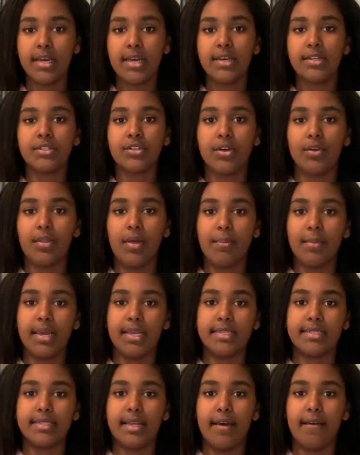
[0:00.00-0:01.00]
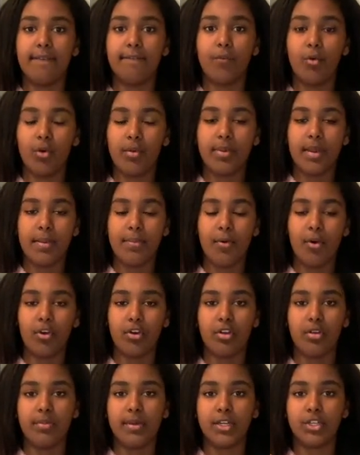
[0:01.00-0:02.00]
so that means that four people are
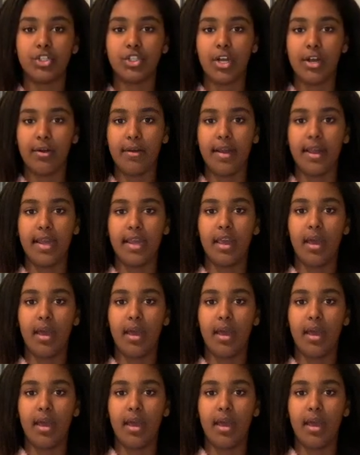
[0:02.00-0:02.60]
going to be sharing